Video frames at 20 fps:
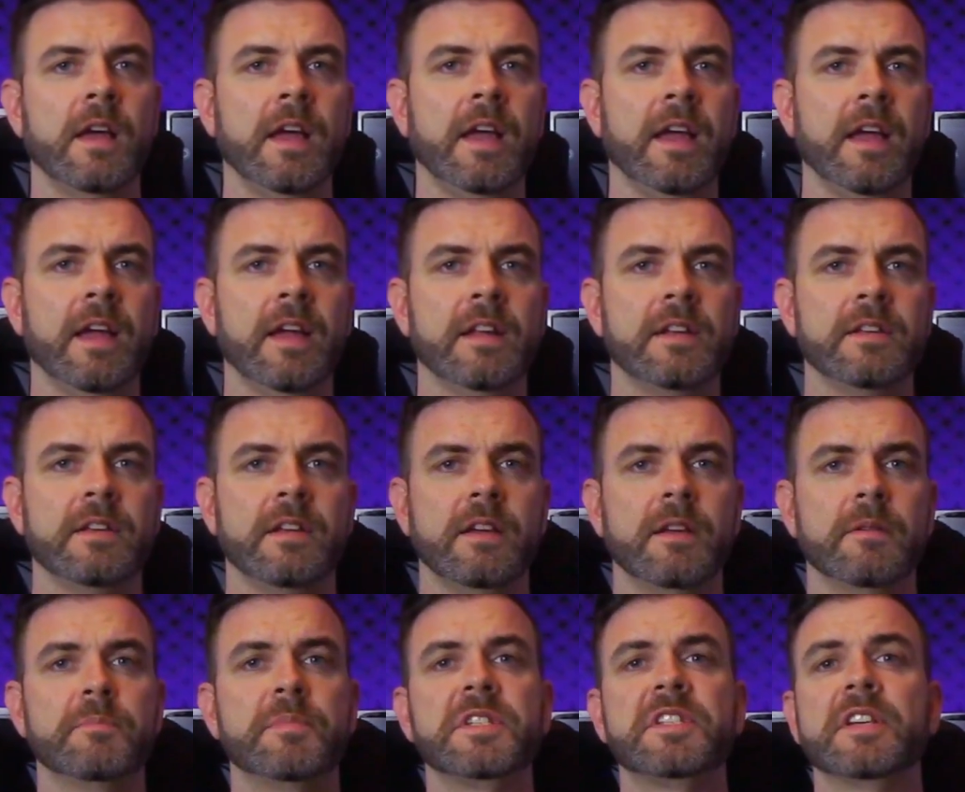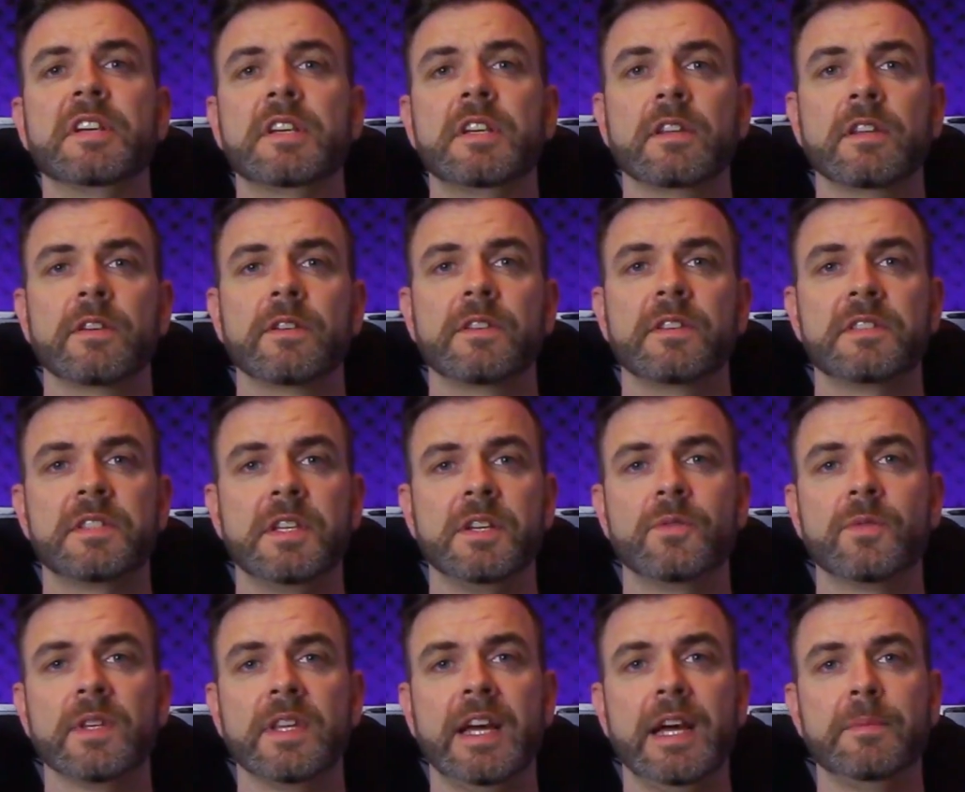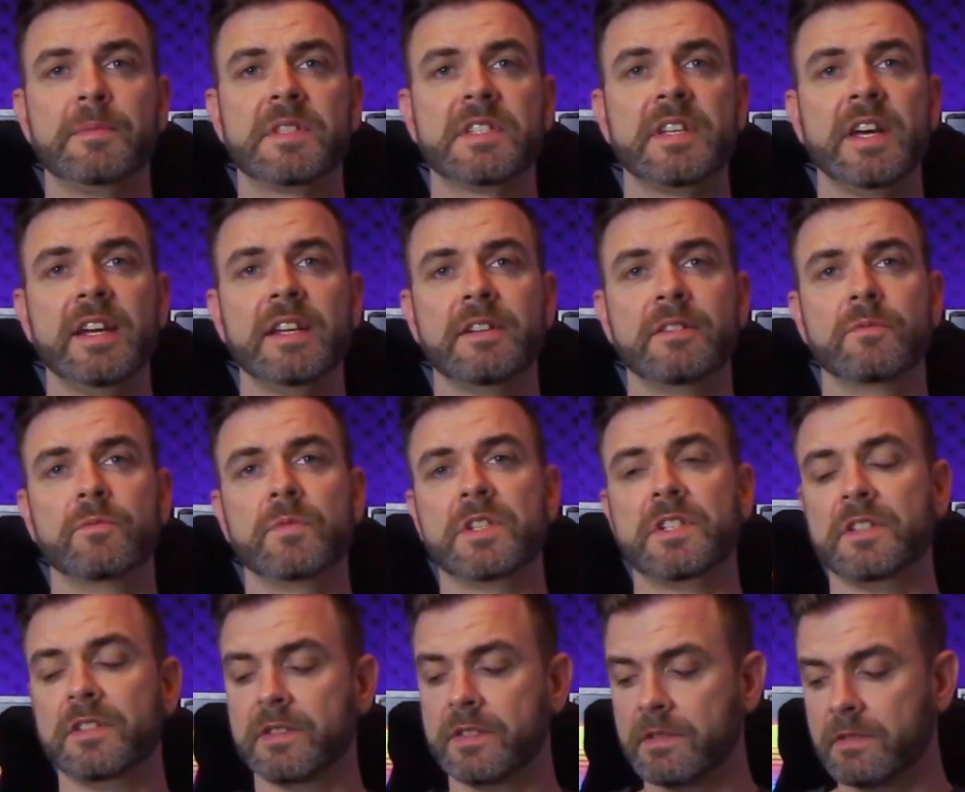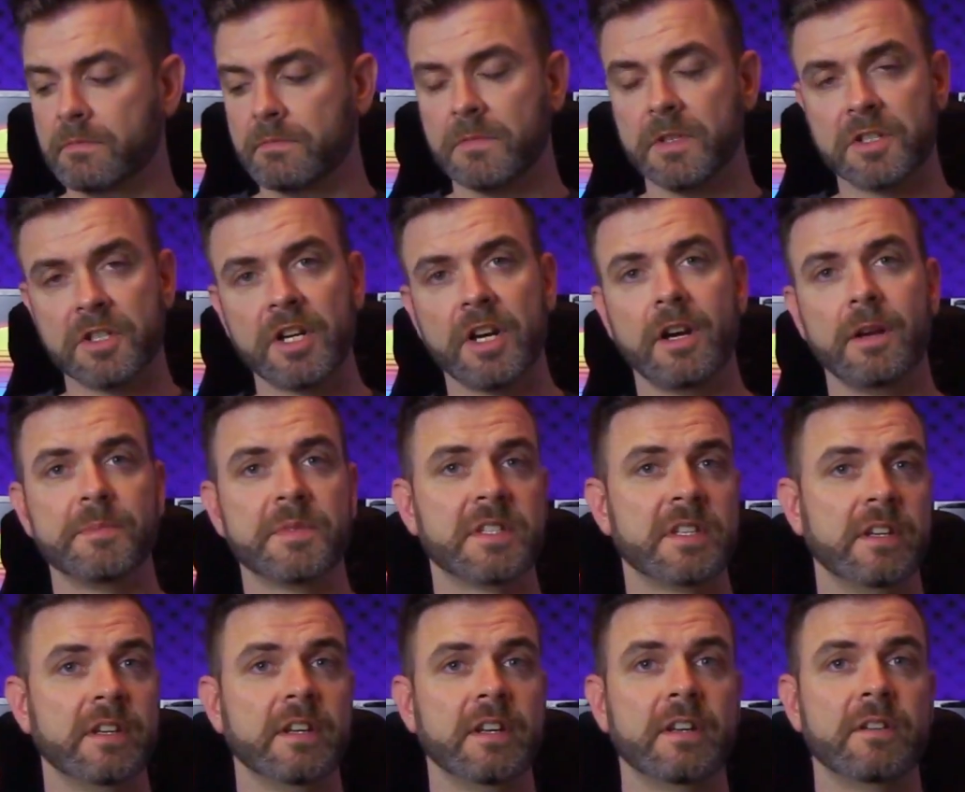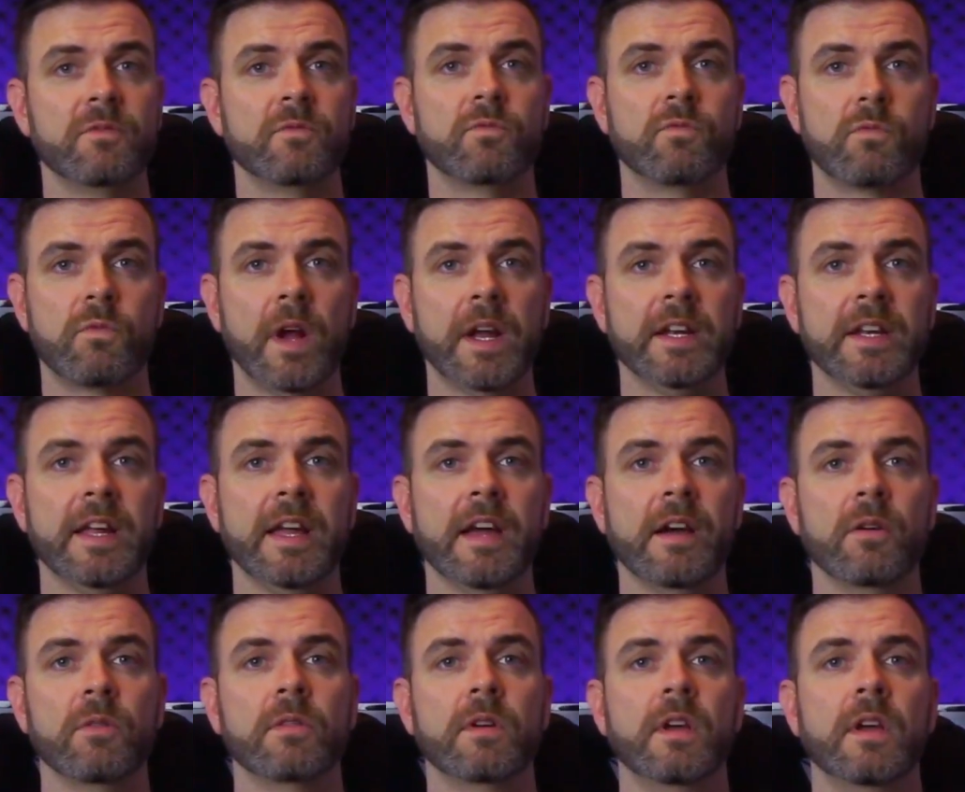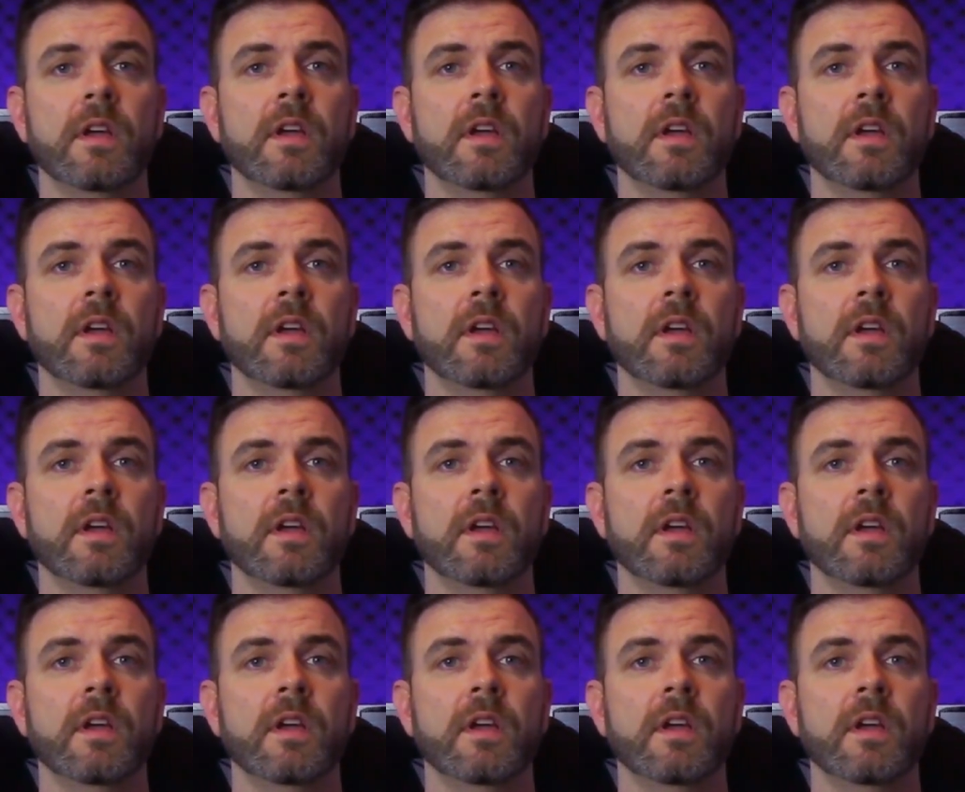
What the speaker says: and in particular, the SecretLabs Titan, which is the chair I'm sitting in right now.